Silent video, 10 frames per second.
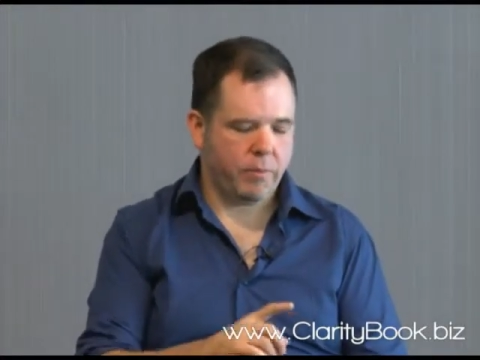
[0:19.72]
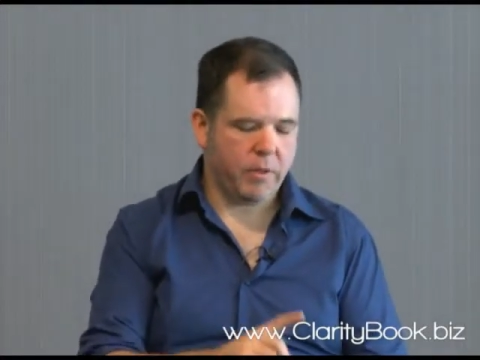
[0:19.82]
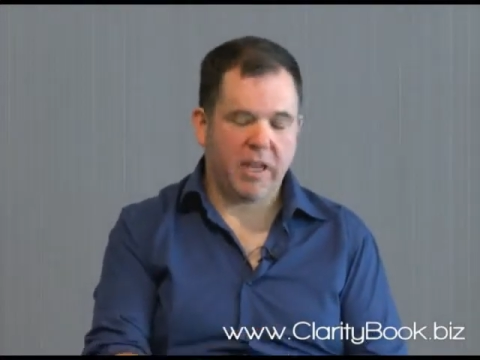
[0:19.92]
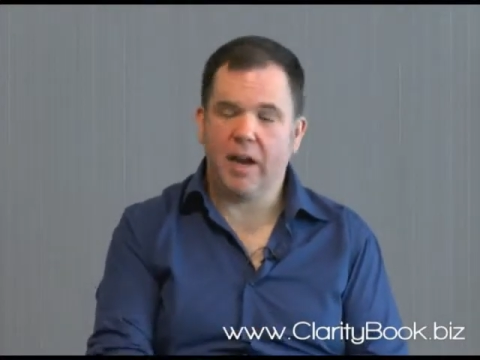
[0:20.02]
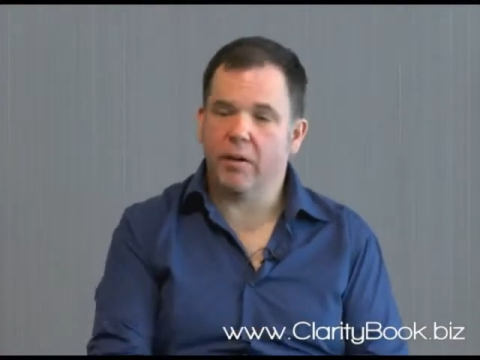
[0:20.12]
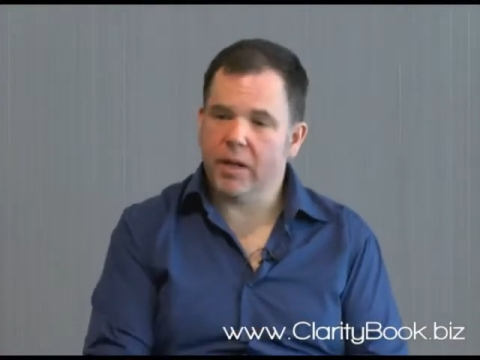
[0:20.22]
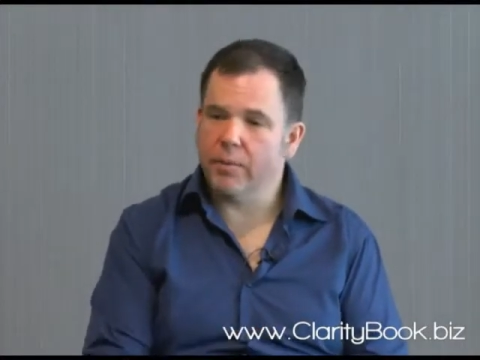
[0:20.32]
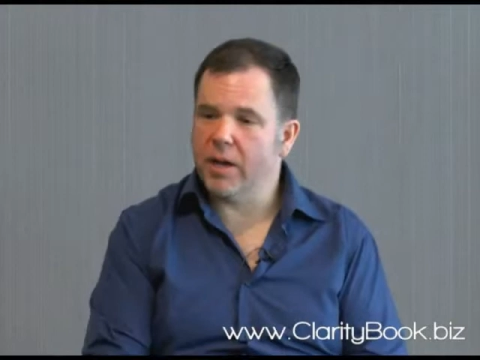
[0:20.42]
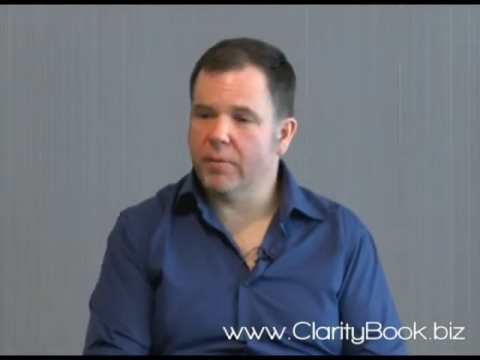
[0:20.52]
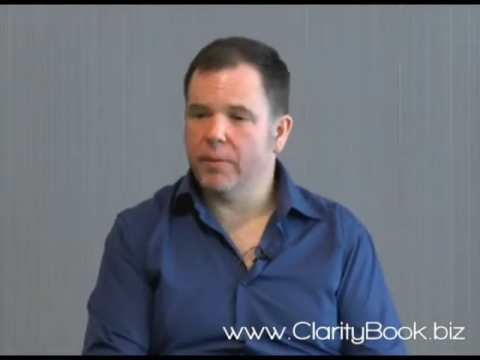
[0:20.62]
caring
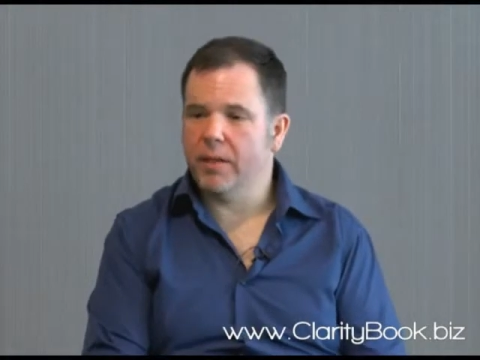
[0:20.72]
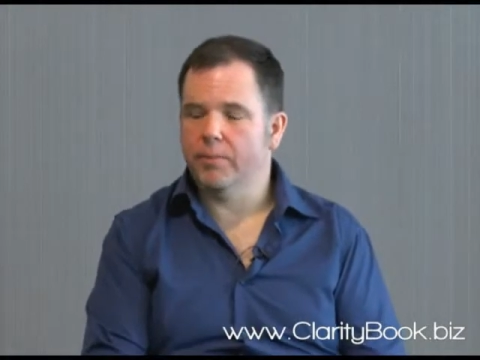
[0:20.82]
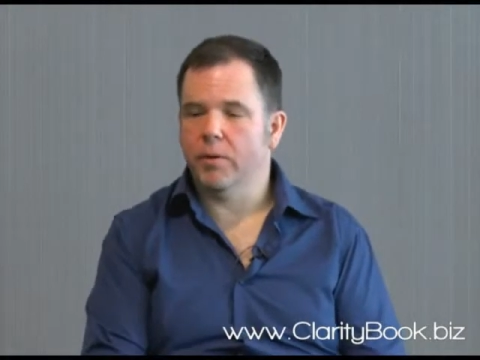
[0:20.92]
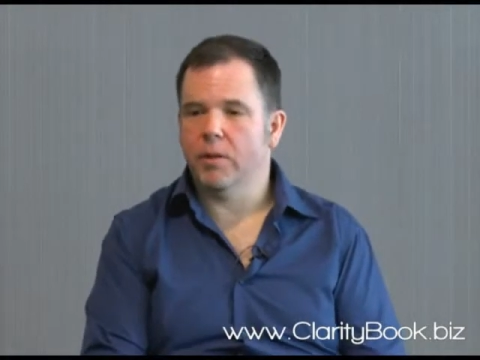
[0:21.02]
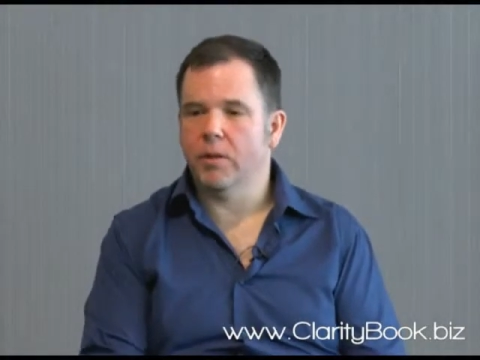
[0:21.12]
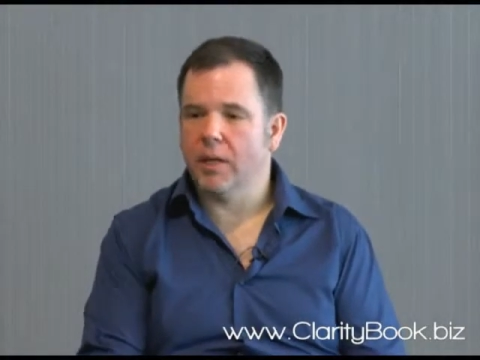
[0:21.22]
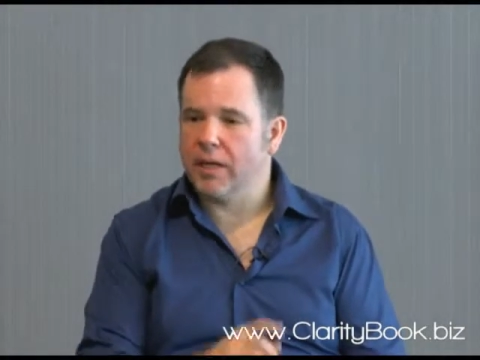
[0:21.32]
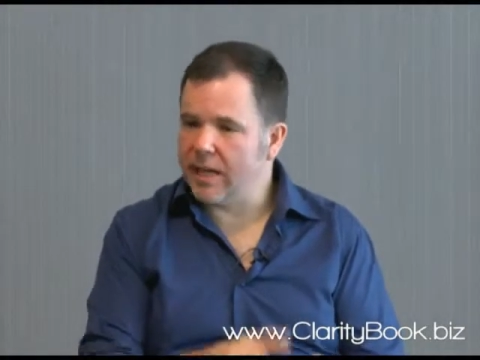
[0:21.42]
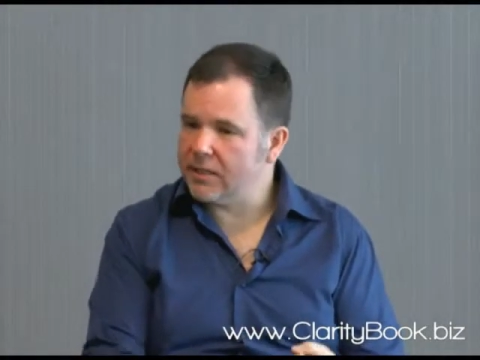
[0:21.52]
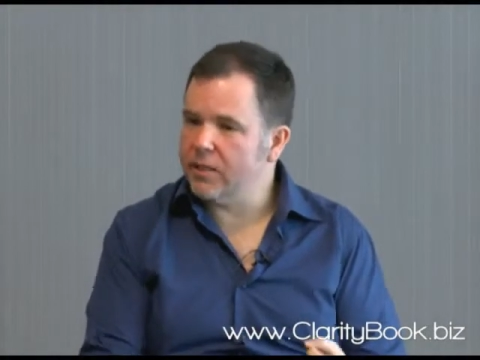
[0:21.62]
about people and
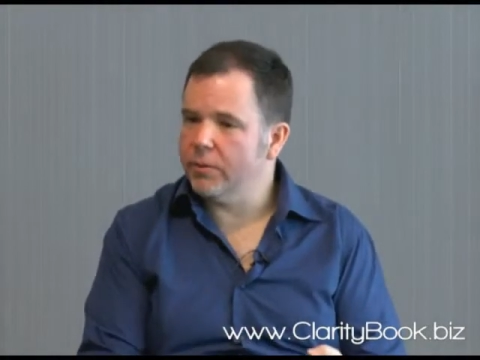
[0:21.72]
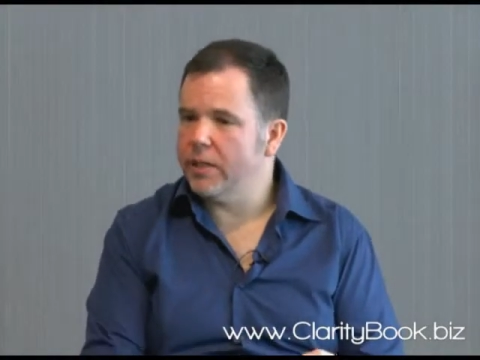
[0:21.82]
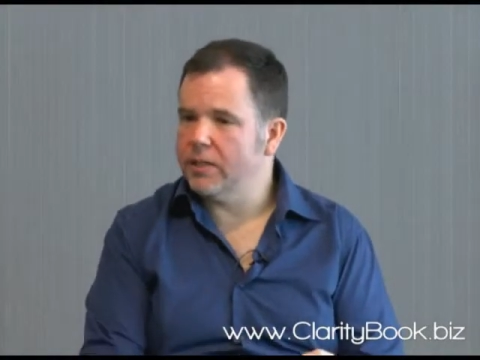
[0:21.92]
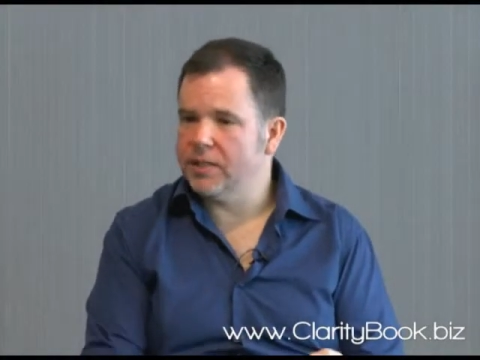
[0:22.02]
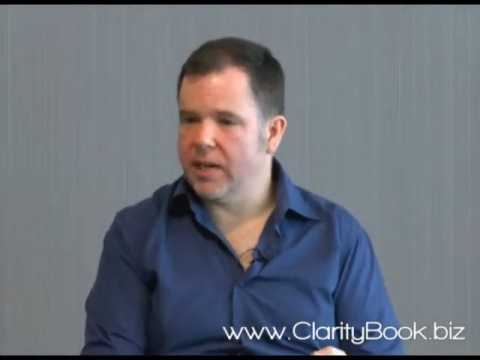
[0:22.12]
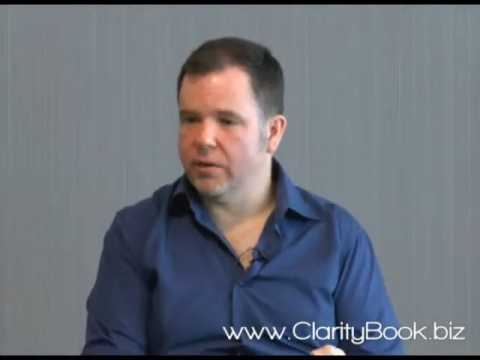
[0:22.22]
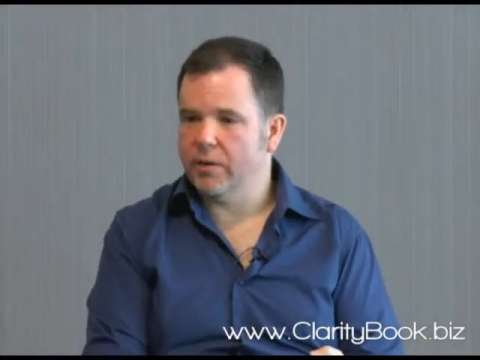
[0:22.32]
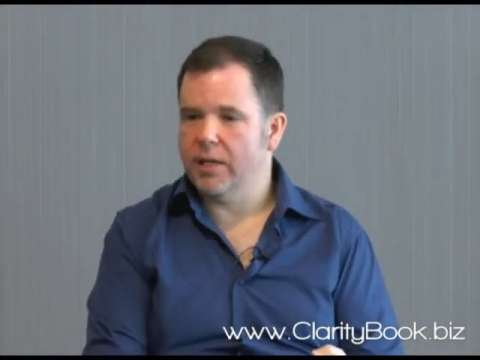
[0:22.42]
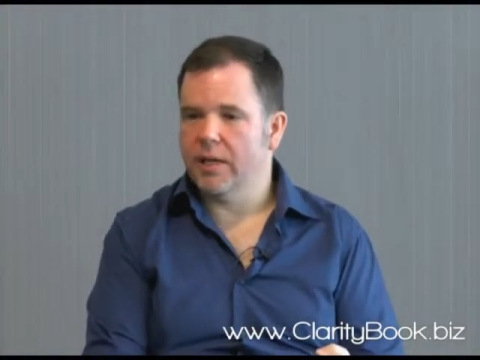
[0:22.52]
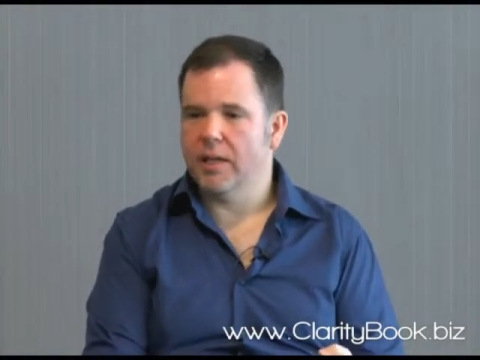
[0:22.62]
acting with
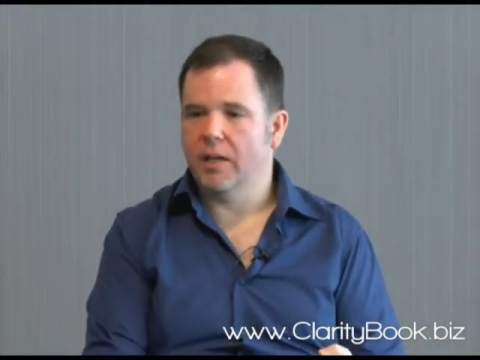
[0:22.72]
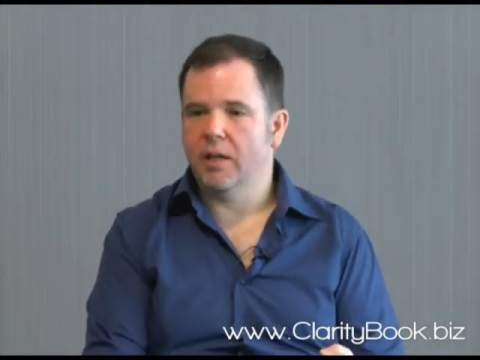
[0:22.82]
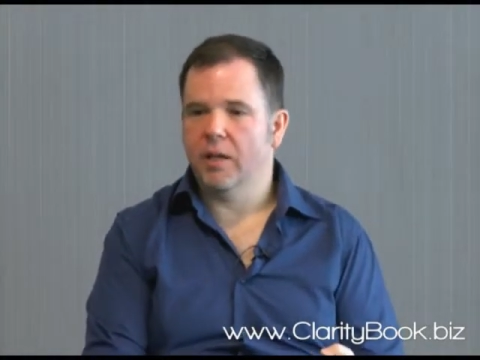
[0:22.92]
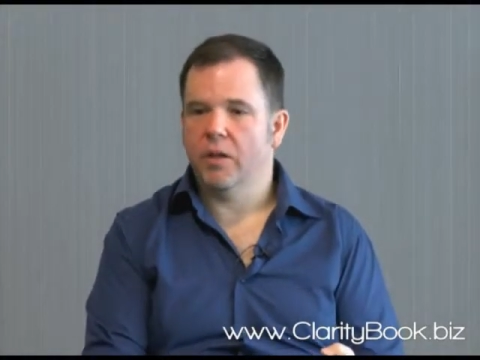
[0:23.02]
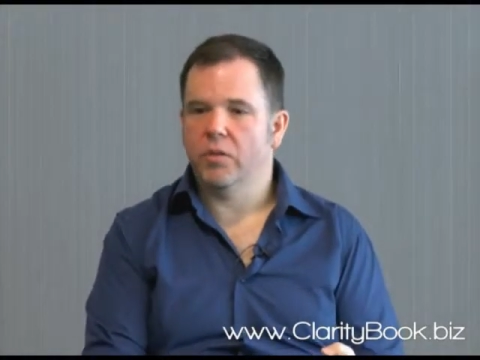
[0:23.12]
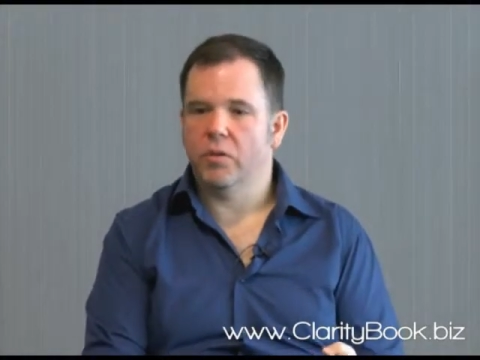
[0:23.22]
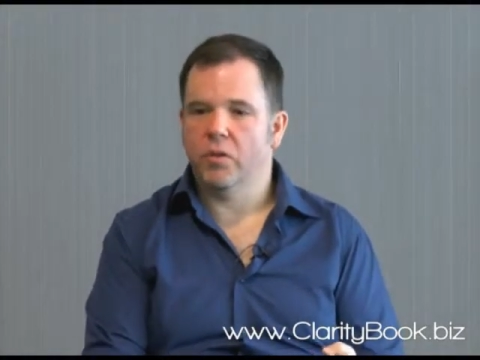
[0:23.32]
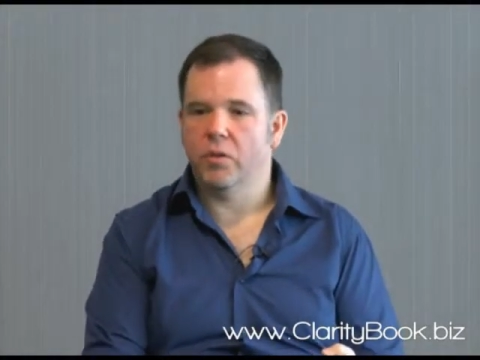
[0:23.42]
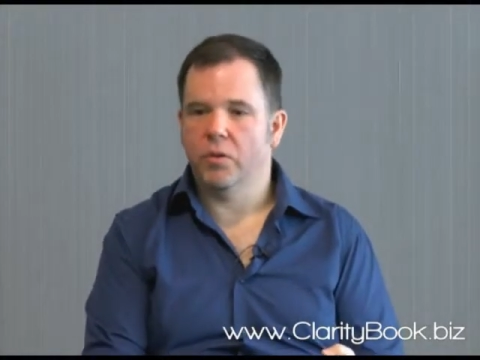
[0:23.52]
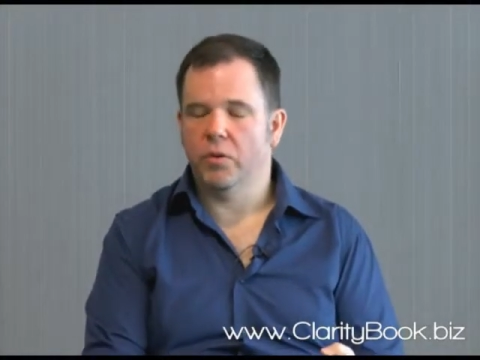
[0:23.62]
integrity
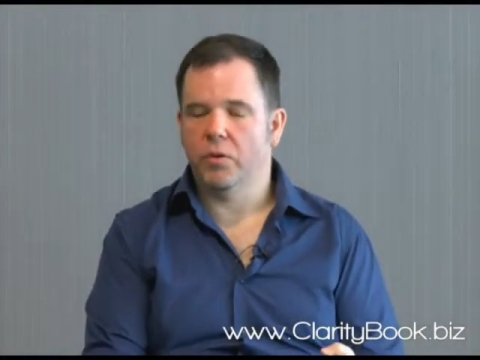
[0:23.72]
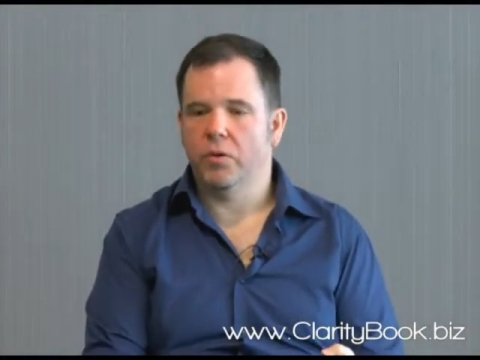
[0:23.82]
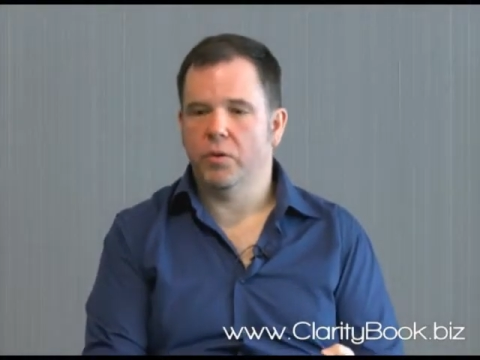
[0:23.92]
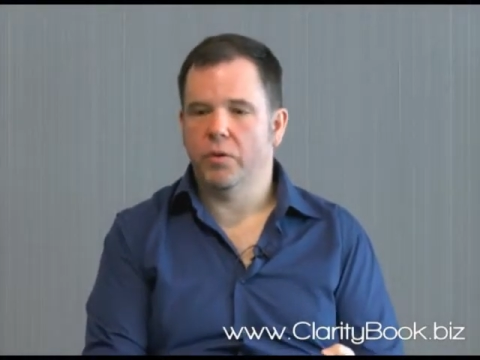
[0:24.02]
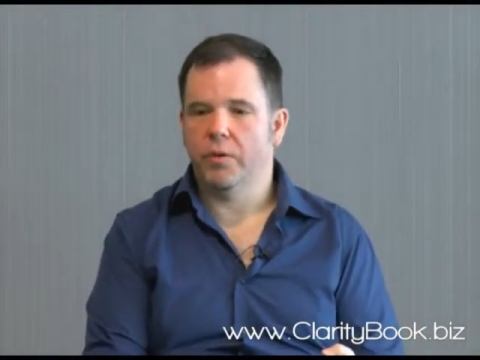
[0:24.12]
to